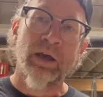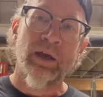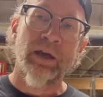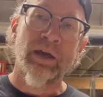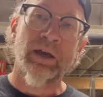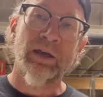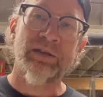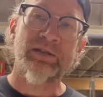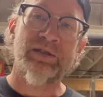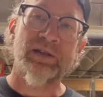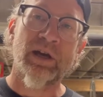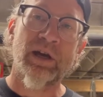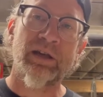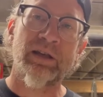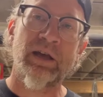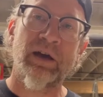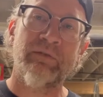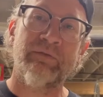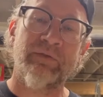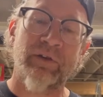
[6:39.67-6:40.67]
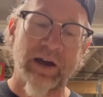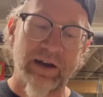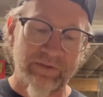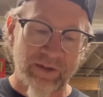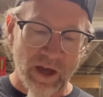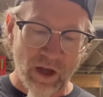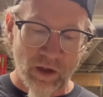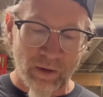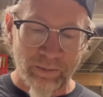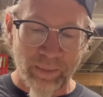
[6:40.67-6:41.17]
Inside that
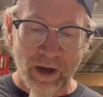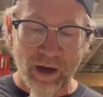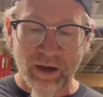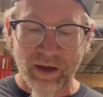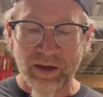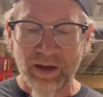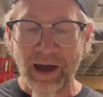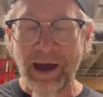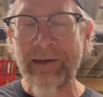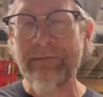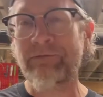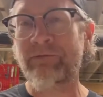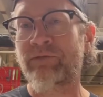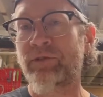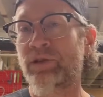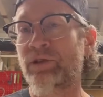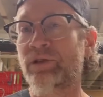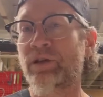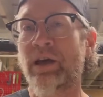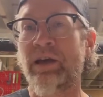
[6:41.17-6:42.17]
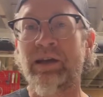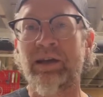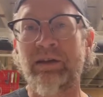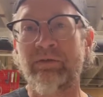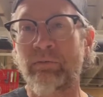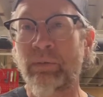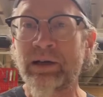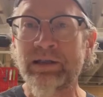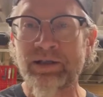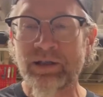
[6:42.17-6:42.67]
5-gallon bucket, I've just kind of
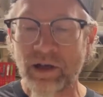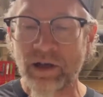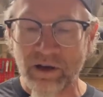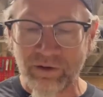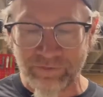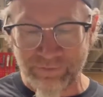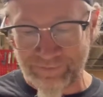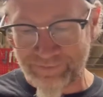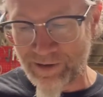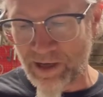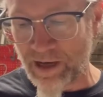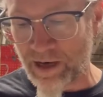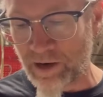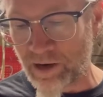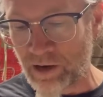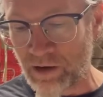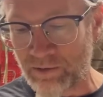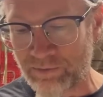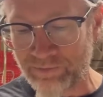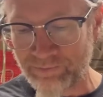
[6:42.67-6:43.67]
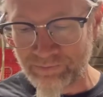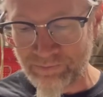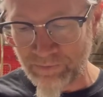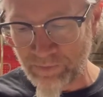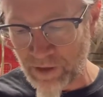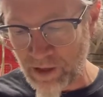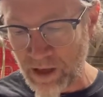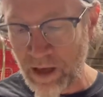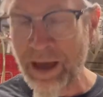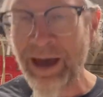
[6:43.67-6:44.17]
given myself, I don't know,
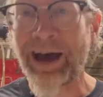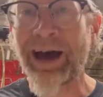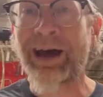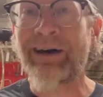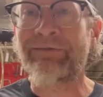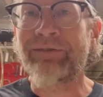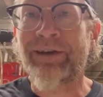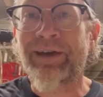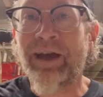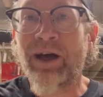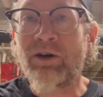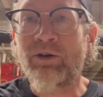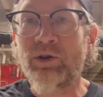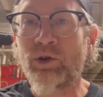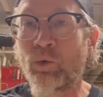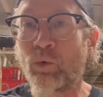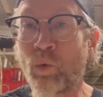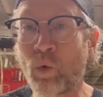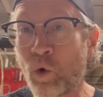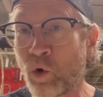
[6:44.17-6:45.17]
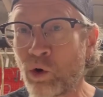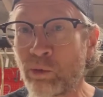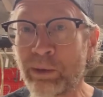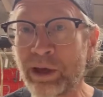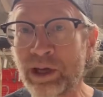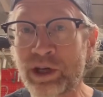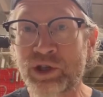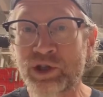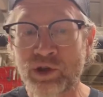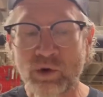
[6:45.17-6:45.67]
half a gallon of
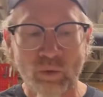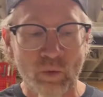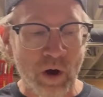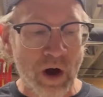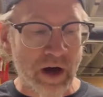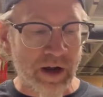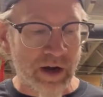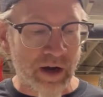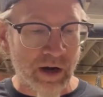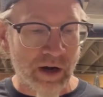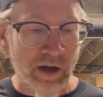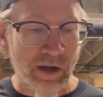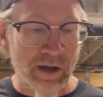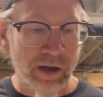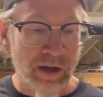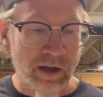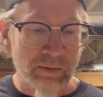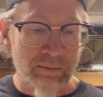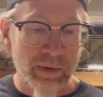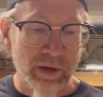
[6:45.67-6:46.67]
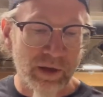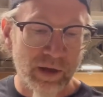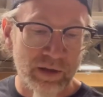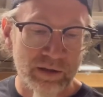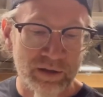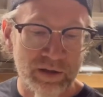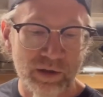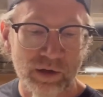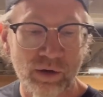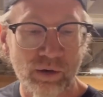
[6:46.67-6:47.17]
warm-ish water,
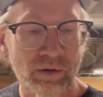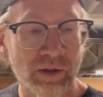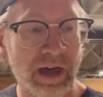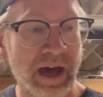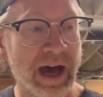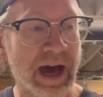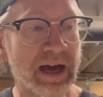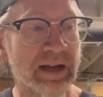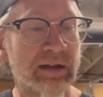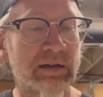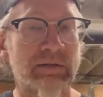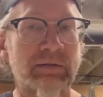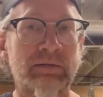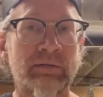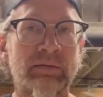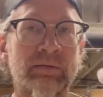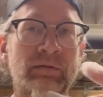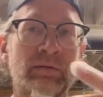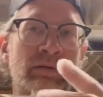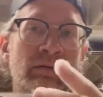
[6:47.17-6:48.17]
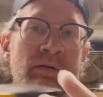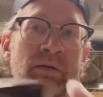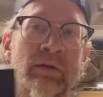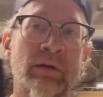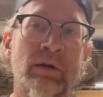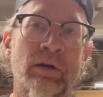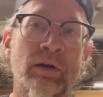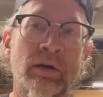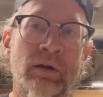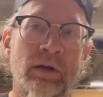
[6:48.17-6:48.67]
because to that,
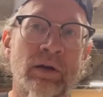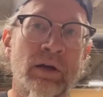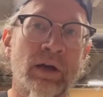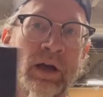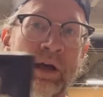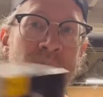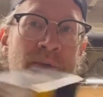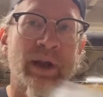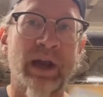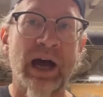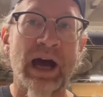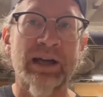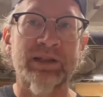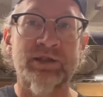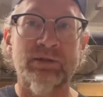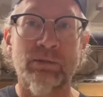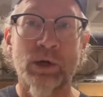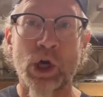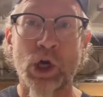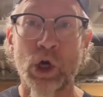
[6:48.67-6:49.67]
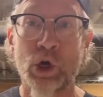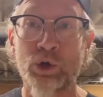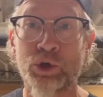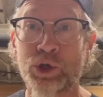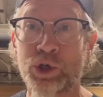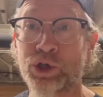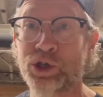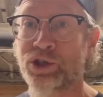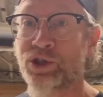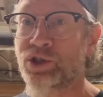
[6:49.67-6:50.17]
I'm gonna add some
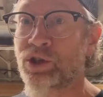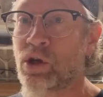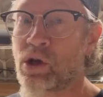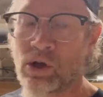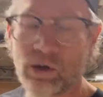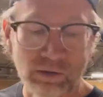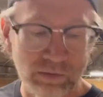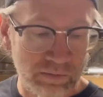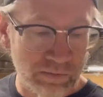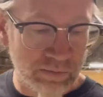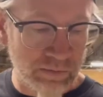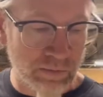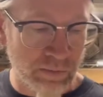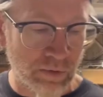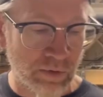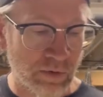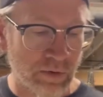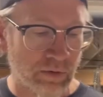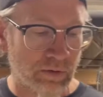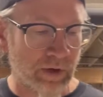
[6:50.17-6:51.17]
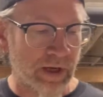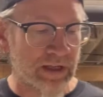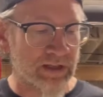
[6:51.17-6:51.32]
kosher salt, right?